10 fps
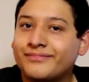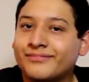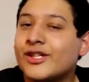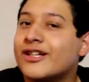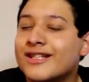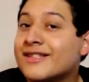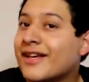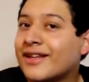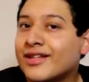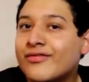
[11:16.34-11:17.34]
You can
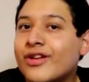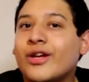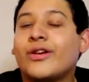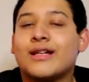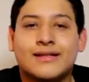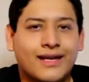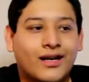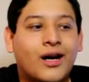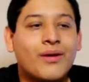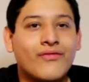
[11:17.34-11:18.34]
dislike this video, you can dislike
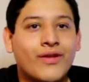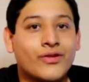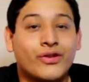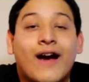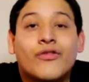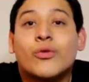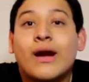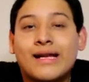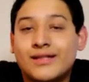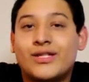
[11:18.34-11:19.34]
all my videos. You have the
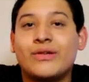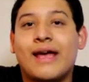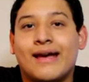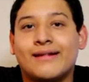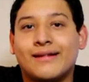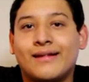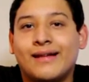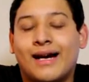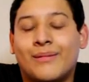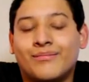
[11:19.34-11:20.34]
right to do that.
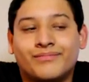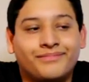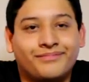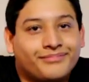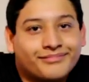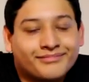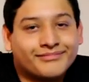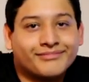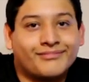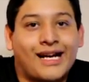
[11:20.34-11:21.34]
I'm
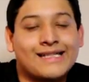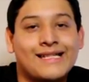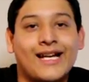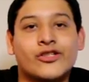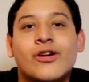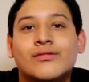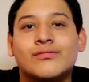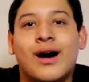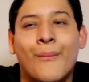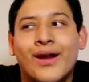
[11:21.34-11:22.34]
not saying don't,
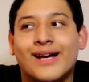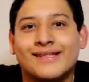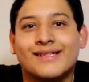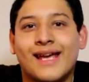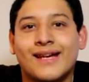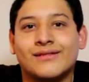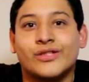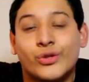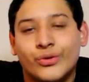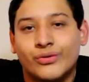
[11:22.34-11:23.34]
I'm not saying
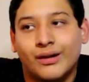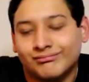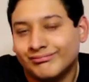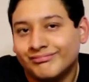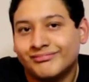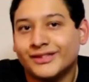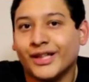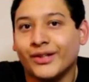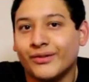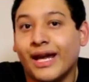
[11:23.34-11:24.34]
do, I'm
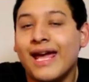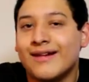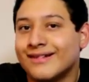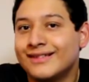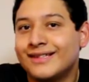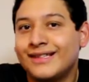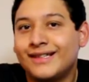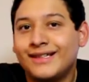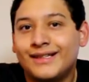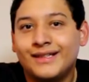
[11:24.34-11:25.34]
saying you can.
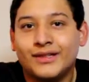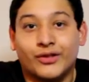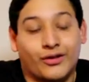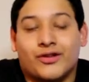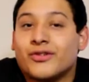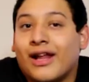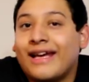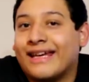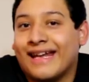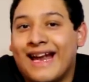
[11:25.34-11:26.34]
You can also
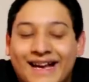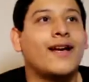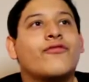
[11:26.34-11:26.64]
like it. and